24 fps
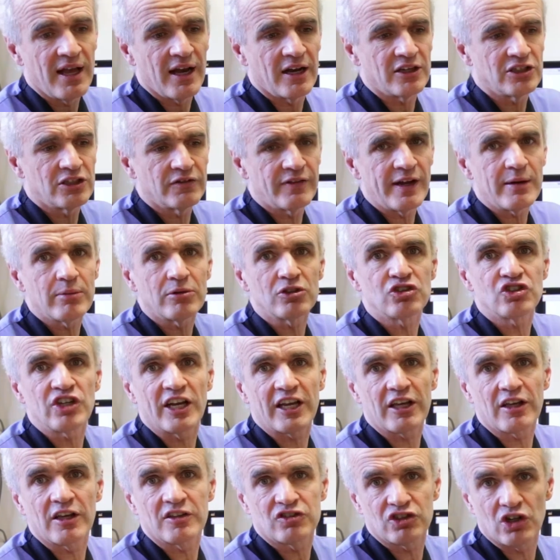And your vet will
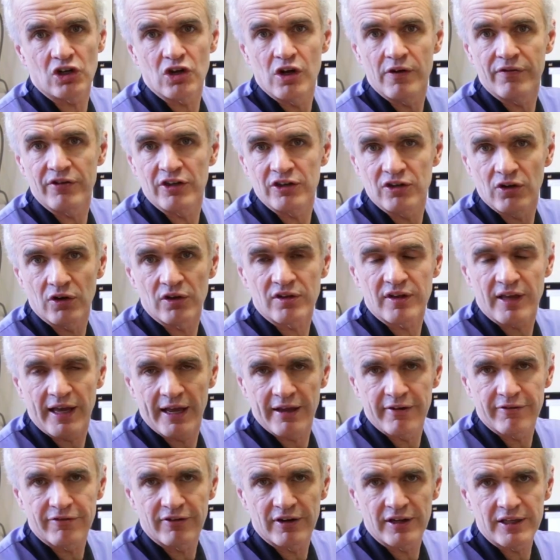check over your dog
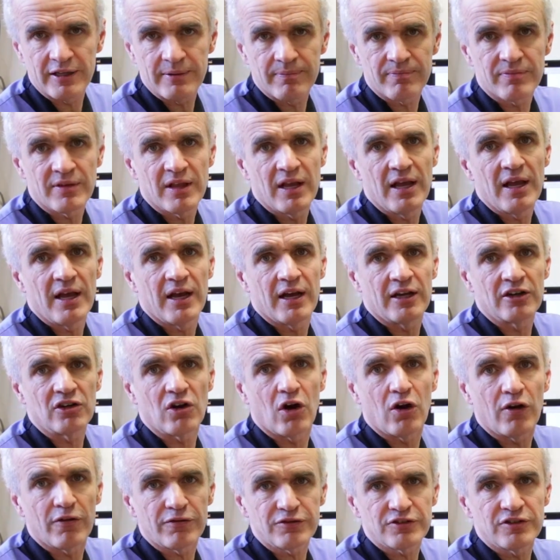carefully, and
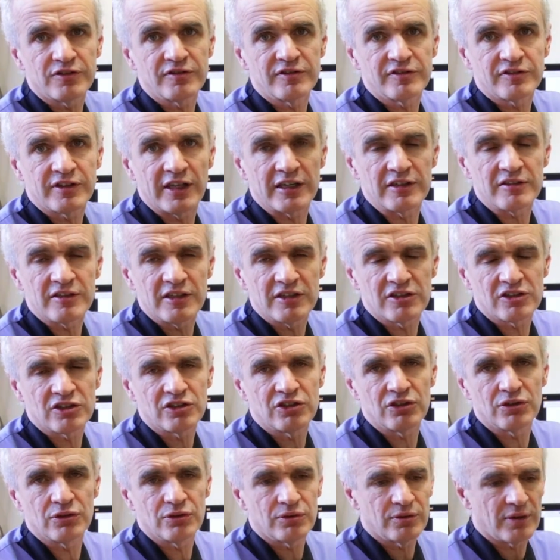often they'll need to
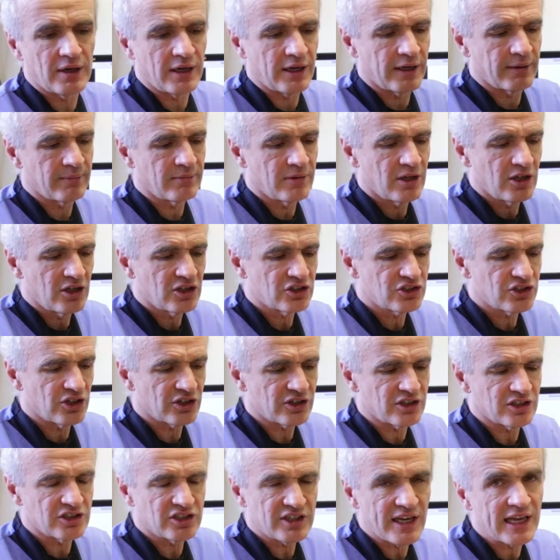do
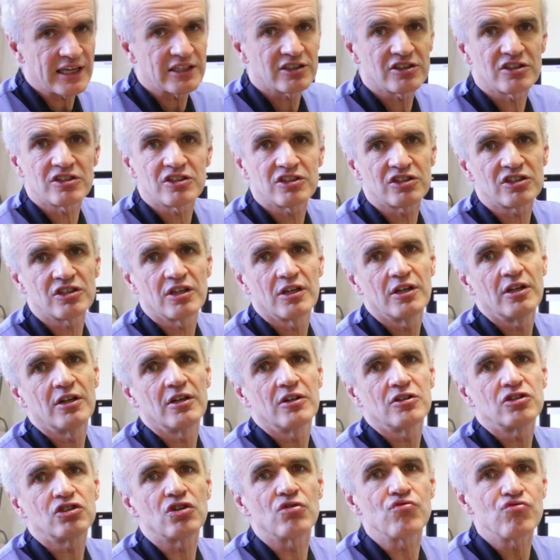certain tests
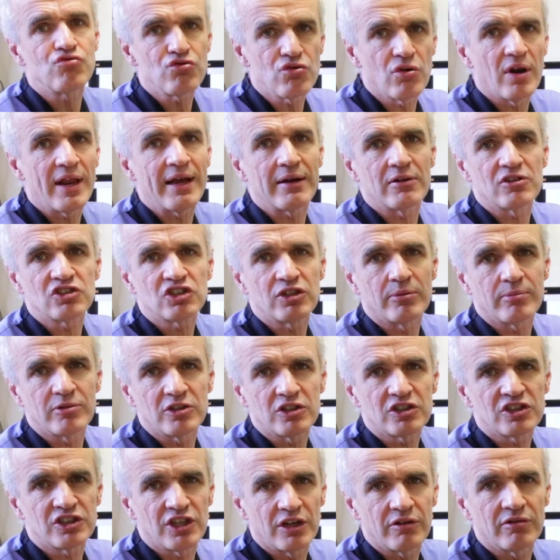to rule out some of the
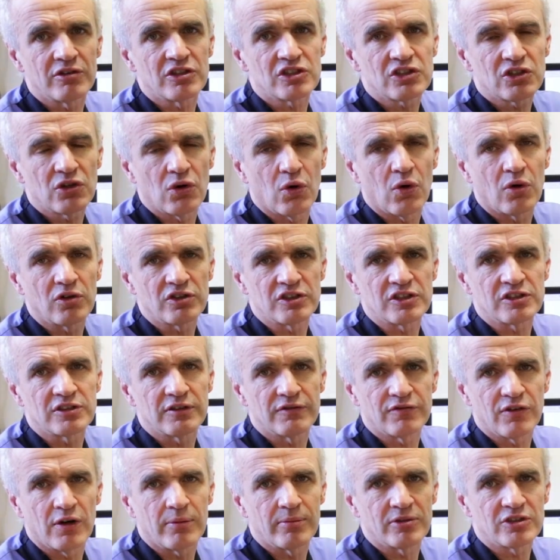serious causes
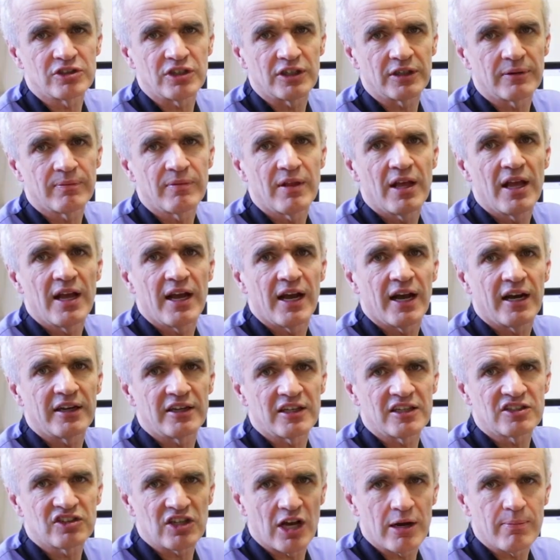of vomiting. And
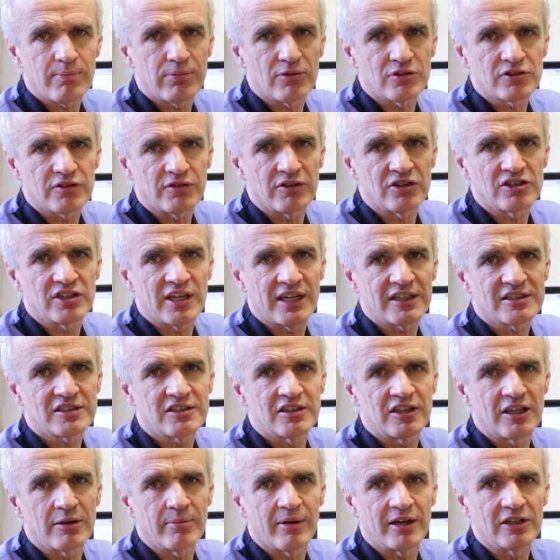examples of the tests
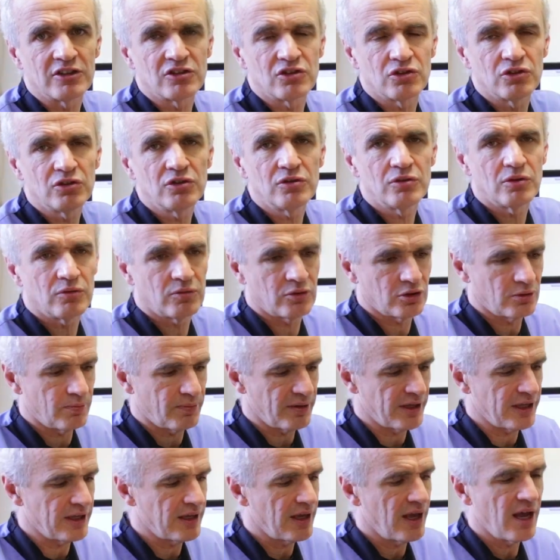that they might do would
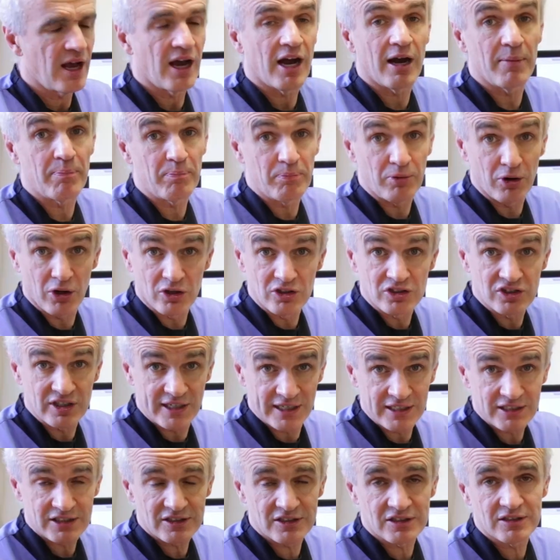be a blood
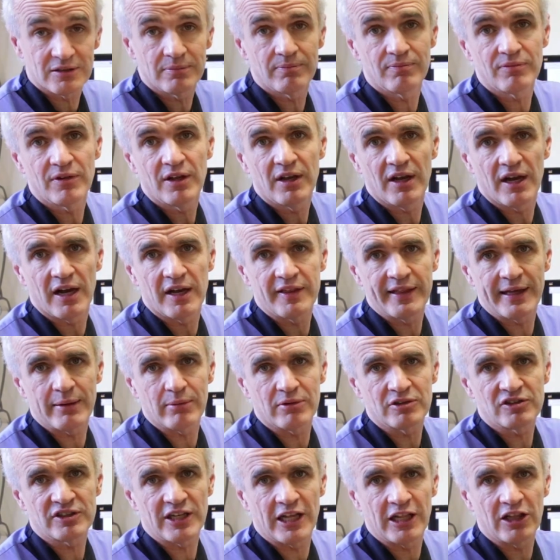test, and that
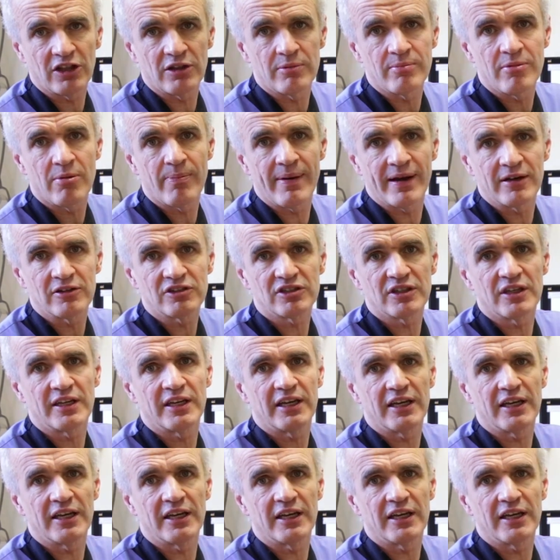will tell them about